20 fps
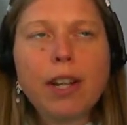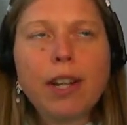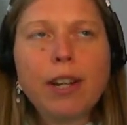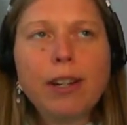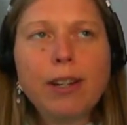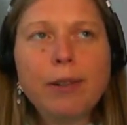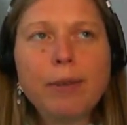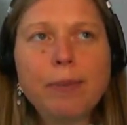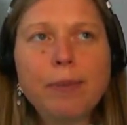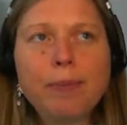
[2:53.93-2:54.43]

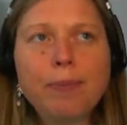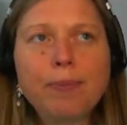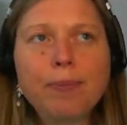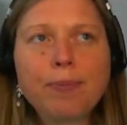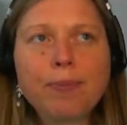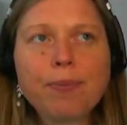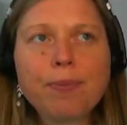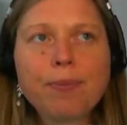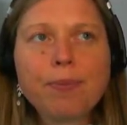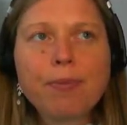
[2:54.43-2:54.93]

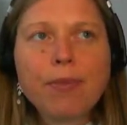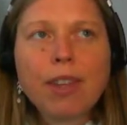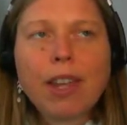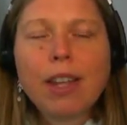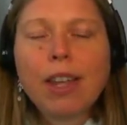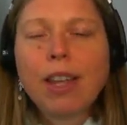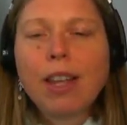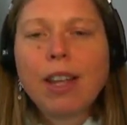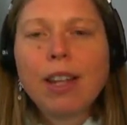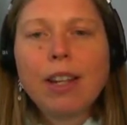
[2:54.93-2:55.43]

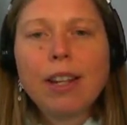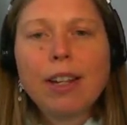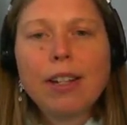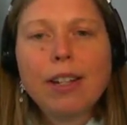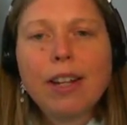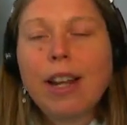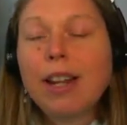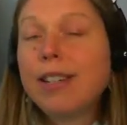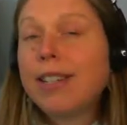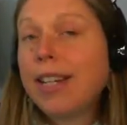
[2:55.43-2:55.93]

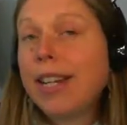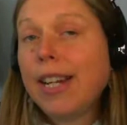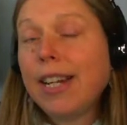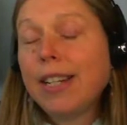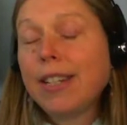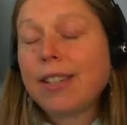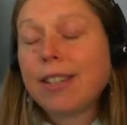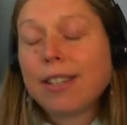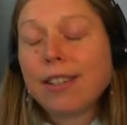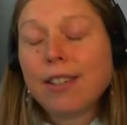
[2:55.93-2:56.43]
a
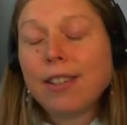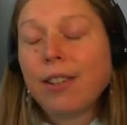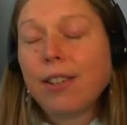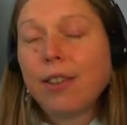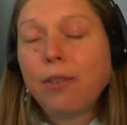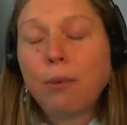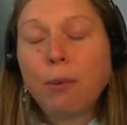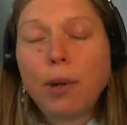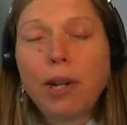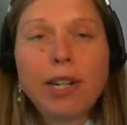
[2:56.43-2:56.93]
date
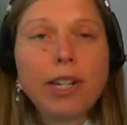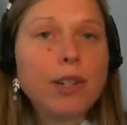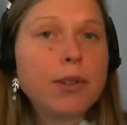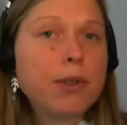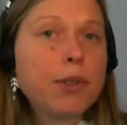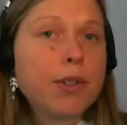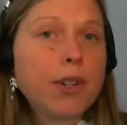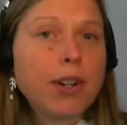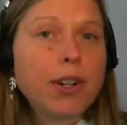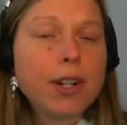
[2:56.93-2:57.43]
when
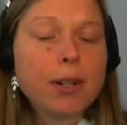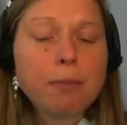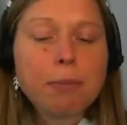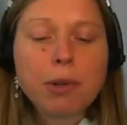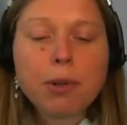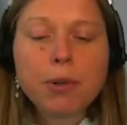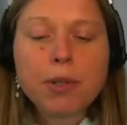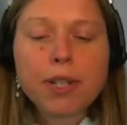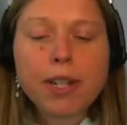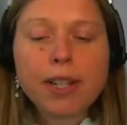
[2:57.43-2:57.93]
you started
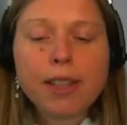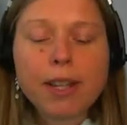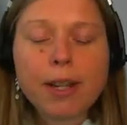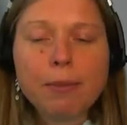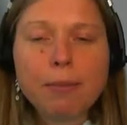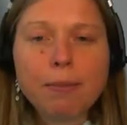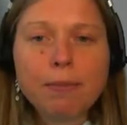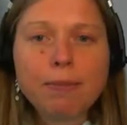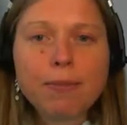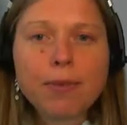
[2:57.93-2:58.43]
posting
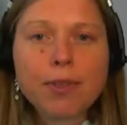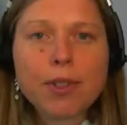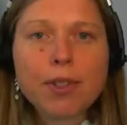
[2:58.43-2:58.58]
them.